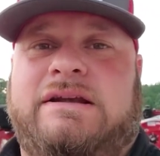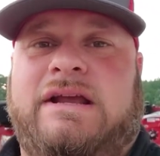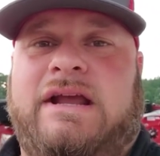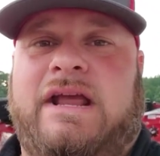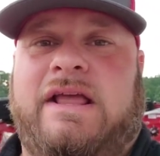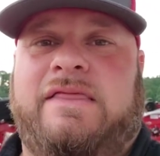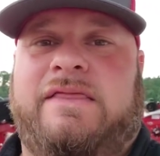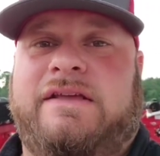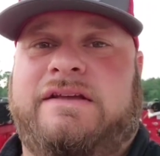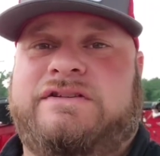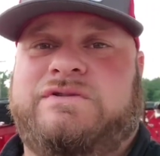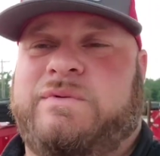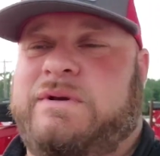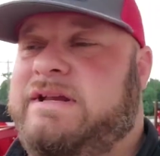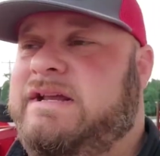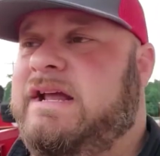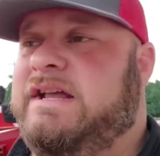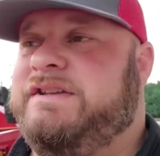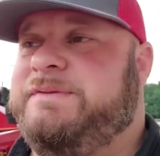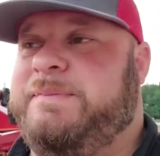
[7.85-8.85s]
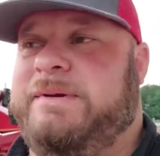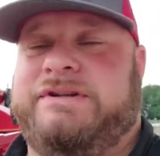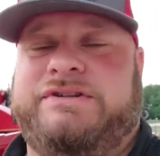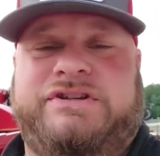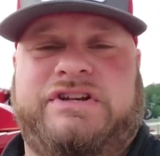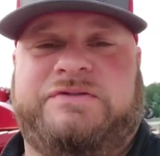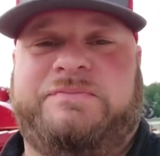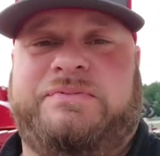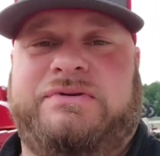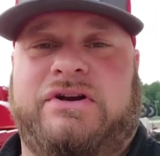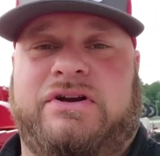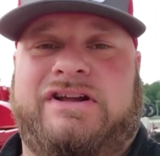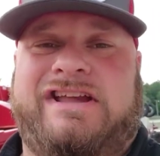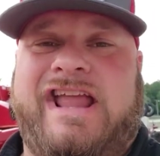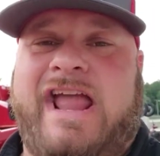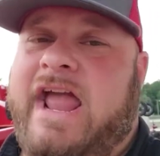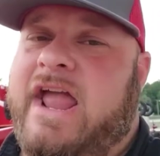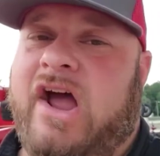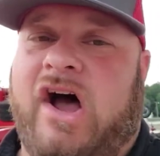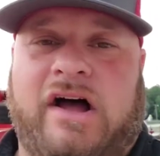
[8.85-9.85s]
And this week has been just pure
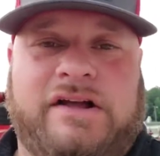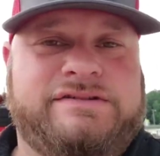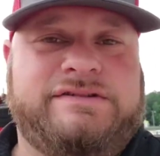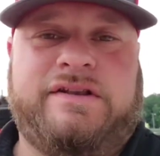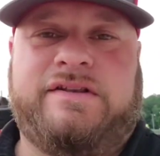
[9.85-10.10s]
chaos.